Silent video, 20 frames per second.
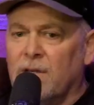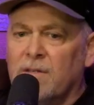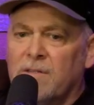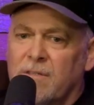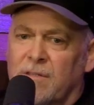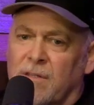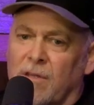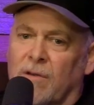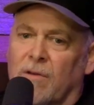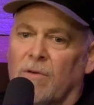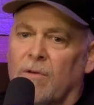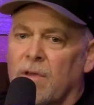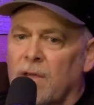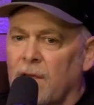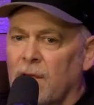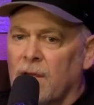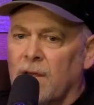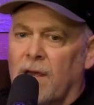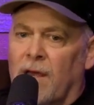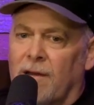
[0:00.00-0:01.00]
still
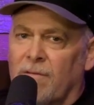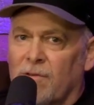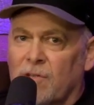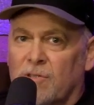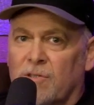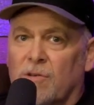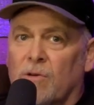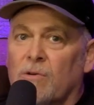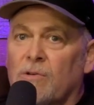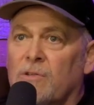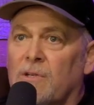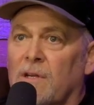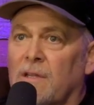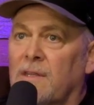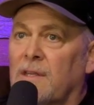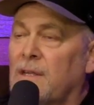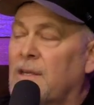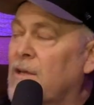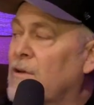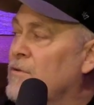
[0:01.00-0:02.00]
kind of associate
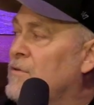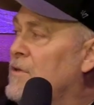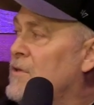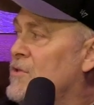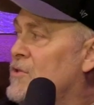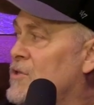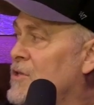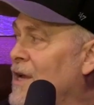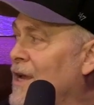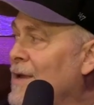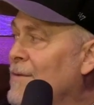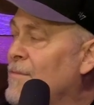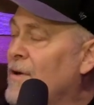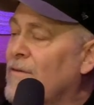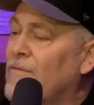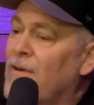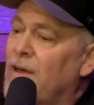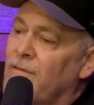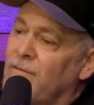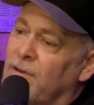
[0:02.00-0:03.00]
the guilt and shame
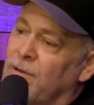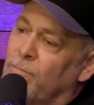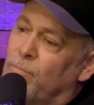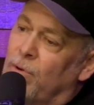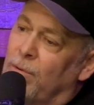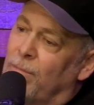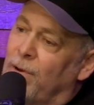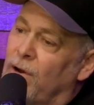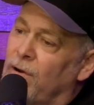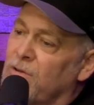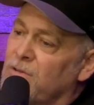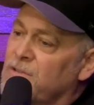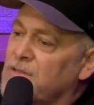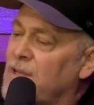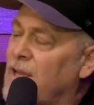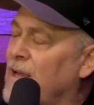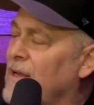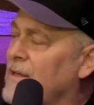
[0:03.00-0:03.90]
of having premarital sex.